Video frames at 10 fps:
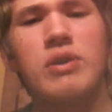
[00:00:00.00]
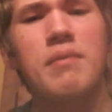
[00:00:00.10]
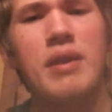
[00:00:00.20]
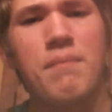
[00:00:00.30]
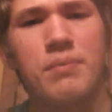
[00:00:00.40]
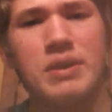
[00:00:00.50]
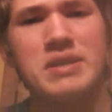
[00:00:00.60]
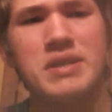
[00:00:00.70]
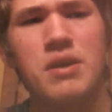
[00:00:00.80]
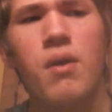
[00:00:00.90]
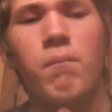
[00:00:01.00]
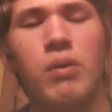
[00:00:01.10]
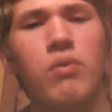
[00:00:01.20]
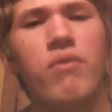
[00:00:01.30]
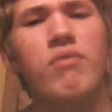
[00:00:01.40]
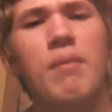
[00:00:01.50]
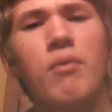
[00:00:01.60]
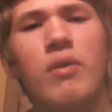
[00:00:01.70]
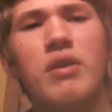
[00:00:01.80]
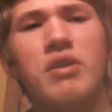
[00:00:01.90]
named Iblis. Both of them
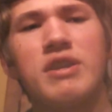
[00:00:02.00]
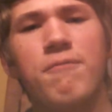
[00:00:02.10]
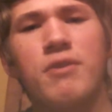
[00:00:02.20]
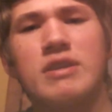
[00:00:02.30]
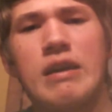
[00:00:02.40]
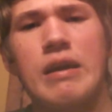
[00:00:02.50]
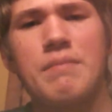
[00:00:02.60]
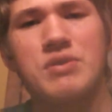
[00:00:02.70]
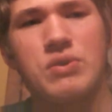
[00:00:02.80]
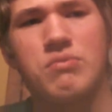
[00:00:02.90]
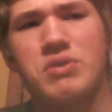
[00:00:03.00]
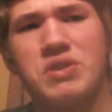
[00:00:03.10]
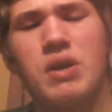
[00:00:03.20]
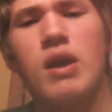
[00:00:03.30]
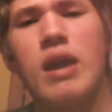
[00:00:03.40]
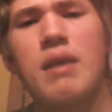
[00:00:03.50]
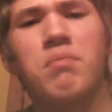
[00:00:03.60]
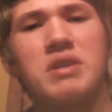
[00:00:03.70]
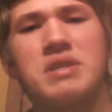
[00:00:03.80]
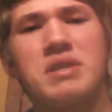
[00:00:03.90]
are in different time zones.
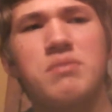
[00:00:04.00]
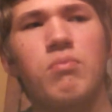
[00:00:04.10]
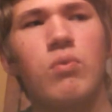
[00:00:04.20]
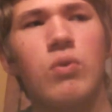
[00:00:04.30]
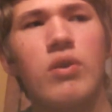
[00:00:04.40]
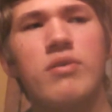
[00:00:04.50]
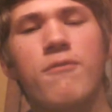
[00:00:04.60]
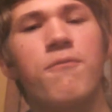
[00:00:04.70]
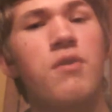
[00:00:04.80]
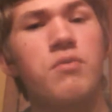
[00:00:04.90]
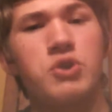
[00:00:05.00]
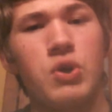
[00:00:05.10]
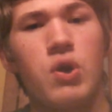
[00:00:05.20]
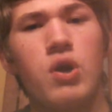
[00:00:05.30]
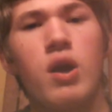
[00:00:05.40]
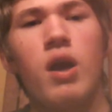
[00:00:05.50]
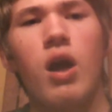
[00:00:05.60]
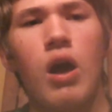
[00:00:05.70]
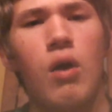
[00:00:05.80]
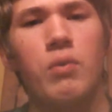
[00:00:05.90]
Iblis is more in the future,
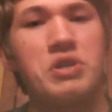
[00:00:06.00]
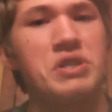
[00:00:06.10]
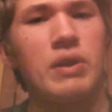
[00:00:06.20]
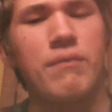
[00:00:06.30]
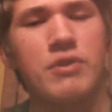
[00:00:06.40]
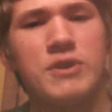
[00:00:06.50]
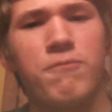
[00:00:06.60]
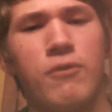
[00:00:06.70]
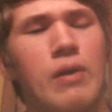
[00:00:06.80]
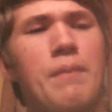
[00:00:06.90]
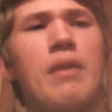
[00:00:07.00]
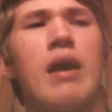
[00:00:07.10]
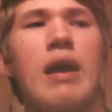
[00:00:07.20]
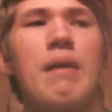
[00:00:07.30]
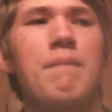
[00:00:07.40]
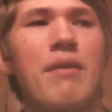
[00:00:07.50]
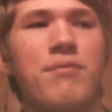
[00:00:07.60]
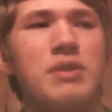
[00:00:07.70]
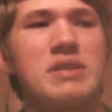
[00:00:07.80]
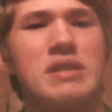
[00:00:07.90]
where Silver's from, and
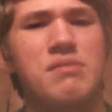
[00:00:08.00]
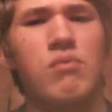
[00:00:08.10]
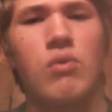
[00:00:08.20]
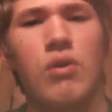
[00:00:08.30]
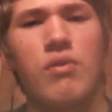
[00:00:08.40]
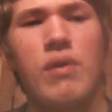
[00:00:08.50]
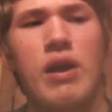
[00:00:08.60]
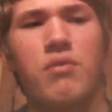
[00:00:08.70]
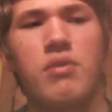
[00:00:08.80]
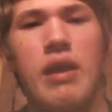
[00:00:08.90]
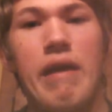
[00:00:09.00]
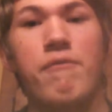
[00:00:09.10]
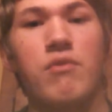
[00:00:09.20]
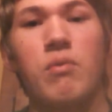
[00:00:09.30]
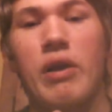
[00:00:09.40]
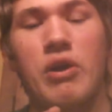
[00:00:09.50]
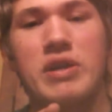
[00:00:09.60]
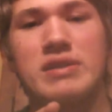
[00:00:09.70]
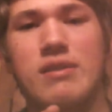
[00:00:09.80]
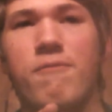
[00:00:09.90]
Mephiles is more around everywhere.
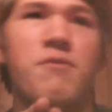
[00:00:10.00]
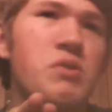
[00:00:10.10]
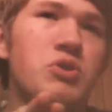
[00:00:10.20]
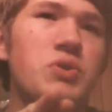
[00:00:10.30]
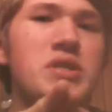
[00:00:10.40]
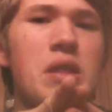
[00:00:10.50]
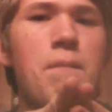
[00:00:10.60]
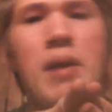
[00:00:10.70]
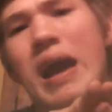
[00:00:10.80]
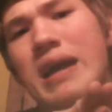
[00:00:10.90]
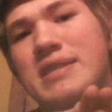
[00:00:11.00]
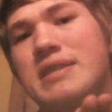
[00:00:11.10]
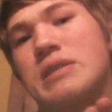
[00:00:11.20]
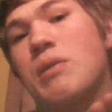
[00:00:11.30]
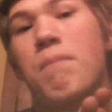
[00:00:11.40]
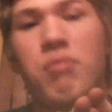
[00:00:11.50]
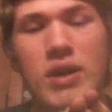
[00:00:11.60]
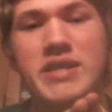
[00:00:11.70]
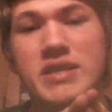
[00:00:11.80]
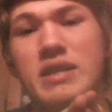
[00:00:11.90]
He's in the future, he's in the past, he's in the
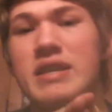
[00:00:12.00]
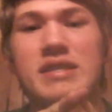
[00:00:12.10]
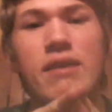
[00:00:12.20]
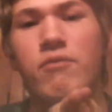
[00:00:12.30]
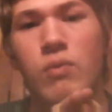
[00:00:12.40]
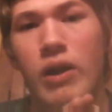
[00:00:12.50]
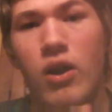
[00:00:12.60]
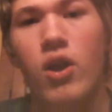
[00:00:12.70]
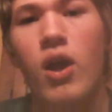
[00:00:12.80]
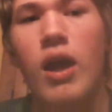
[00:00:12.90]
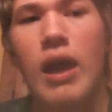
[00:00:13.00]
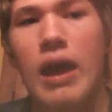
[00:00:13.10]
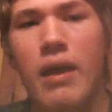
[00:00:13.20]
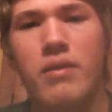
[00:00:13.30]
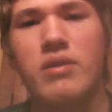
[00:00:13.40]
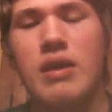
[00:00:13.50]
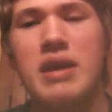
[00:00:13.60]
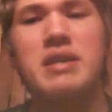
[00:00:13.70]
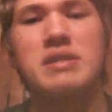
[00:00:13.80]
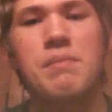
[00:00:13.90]
present, he's everywhere. And
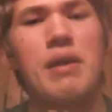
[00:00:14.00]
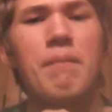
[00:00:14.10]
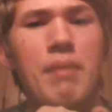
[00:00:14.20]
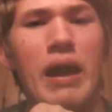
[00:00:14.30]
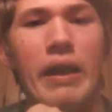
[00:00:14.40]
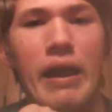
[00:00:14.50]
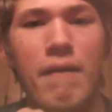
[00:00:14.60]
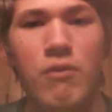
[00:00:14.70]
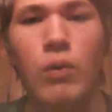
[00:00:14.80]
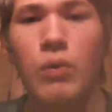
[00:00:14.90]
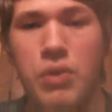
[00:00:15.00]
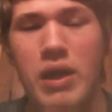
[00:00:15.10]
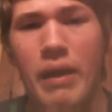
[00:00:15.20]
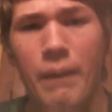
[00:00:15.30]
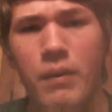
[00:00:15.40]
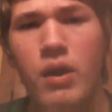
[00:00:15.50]
he's the main bad guy of the whole thing.